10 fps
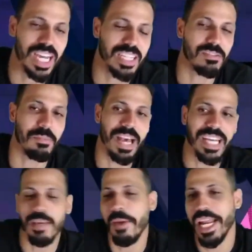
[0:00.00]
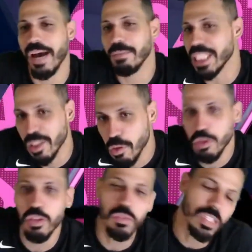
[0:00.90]
even mad. They might not be new
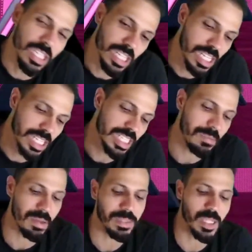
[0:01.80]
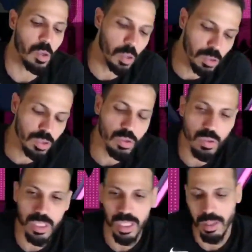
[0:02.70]
new. They might be old
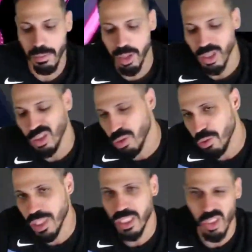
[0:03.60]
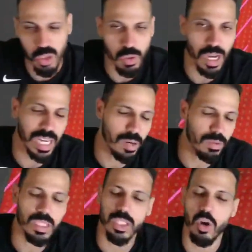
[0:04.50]
new, but new is new. And I
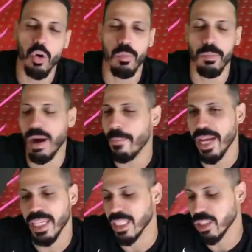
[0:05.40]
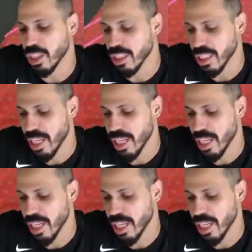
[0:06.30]
really hope my mic is good today,